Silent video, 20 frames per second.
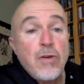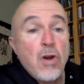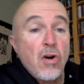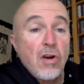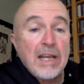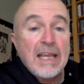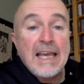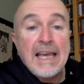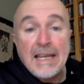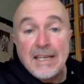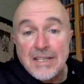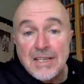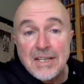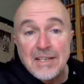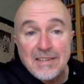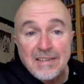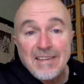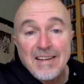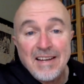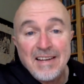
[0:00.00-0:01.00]
got kit
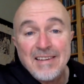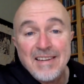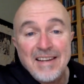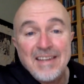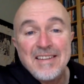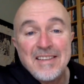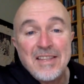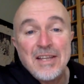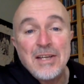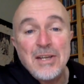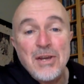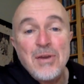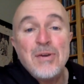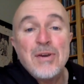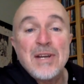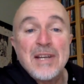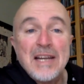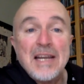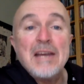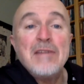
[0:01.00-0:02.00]
that you
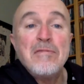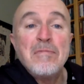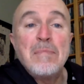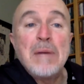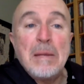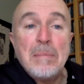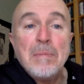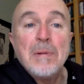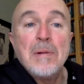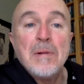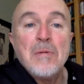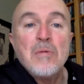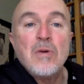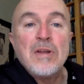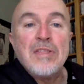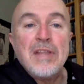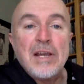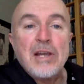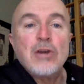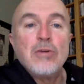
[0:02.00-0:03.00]
can give people
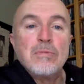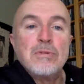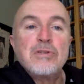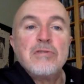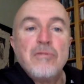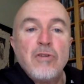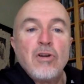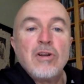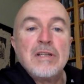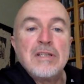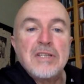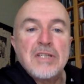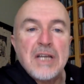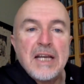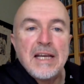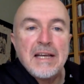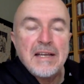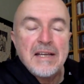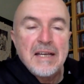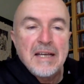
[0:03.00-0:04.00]
when they come to
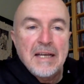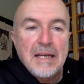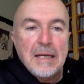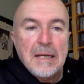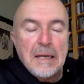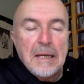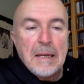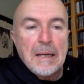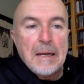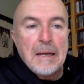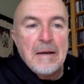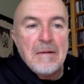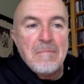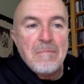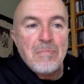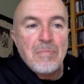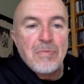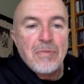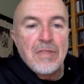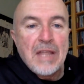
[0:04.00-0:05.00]
volunteer,
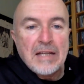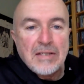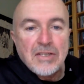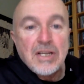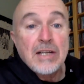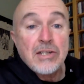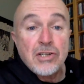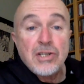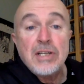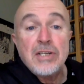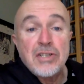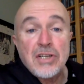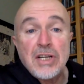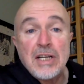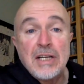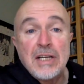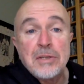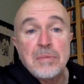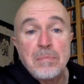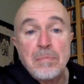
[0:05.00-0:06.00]
that's actually
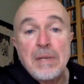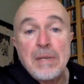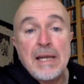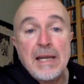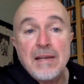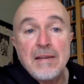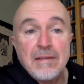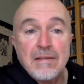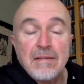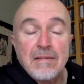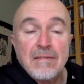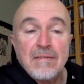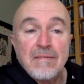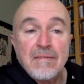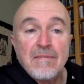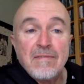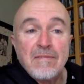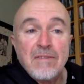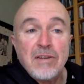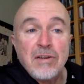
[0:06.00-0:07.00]
seen as a big,
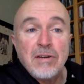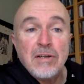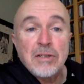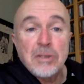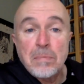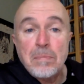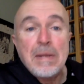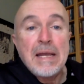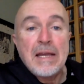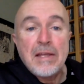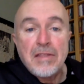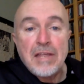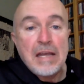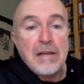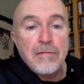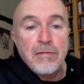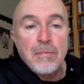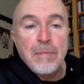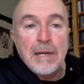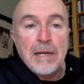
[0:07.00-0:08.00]
as a big
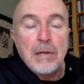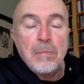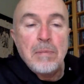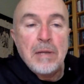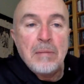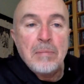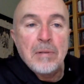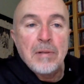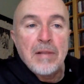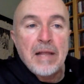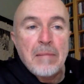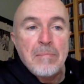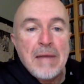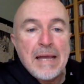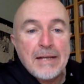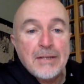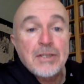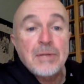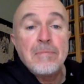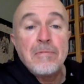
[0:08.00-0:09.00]
thing for many people. That
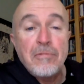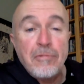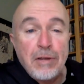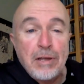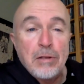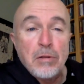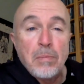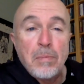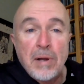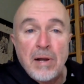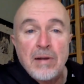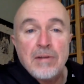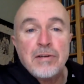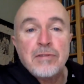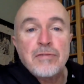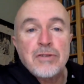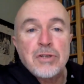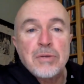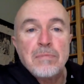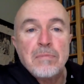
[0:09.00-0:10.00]
makes them feel part
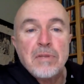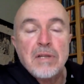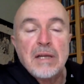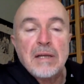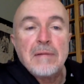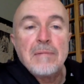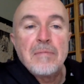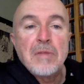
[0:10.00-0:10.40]
of something.